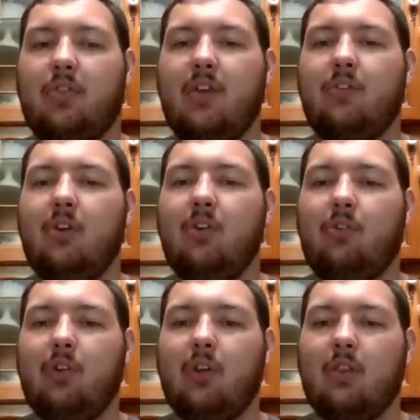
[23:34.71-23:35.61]
This
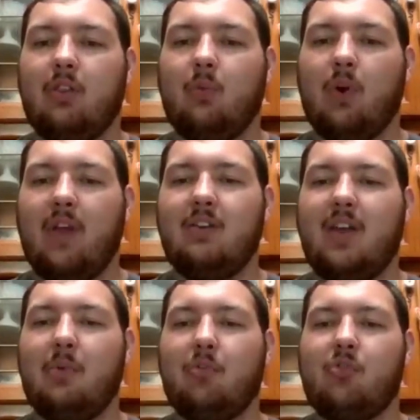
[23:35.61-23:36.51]
is where they
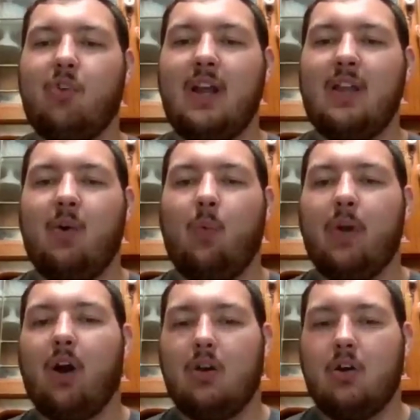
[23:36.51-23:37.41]
demonstrate that we are